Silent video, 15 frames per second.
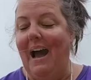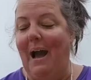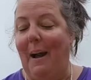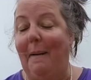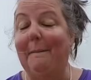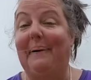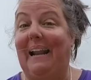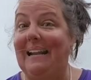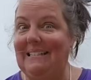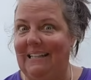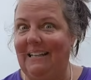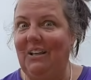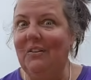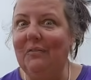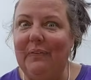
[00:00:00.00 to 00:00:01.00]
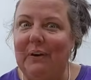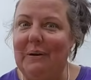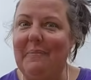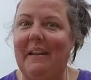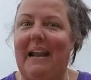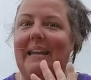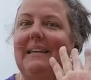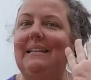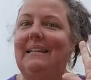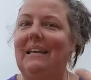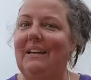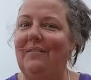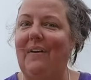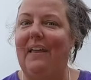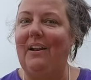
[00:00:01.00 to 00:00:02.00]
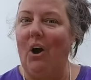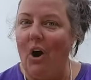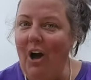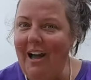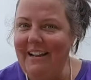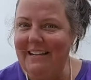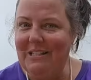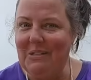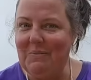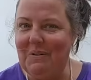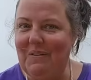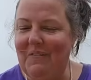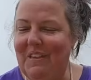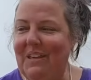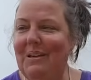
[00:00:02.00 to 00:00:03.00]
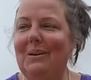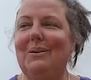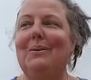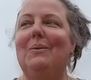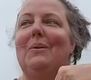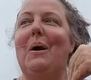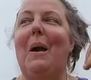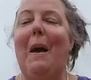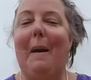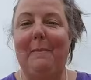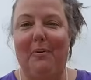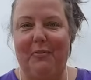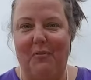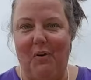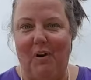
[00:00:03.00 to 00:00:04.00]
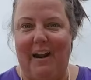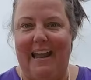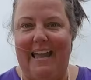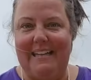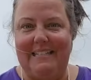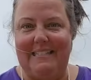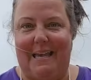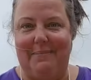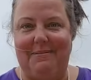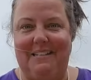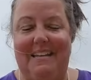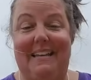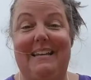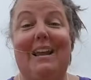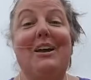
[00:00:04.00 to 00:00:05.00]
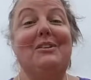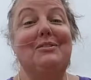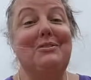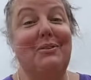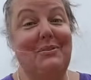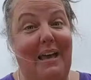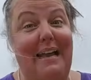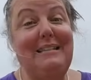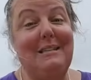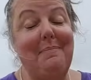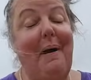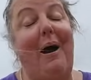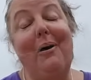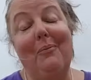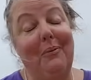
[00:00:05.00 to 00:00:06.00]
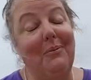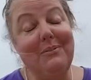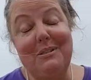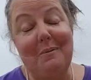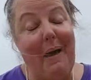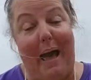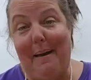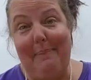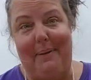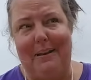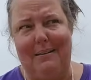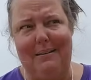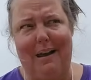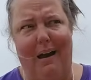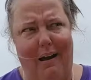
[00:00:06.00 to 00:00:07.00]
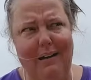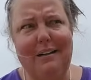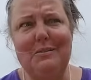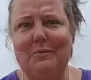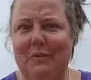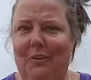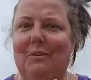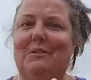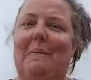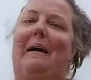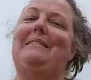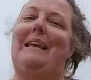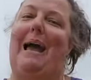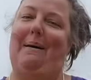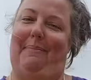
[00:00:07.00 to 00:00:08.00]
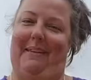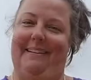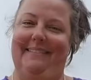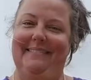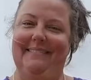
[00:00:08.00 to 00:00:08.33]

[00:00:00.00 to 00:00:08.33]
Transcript: um, but I did confirm that I could give an honest review before I accepted so that's about to happen the honest review is about to happen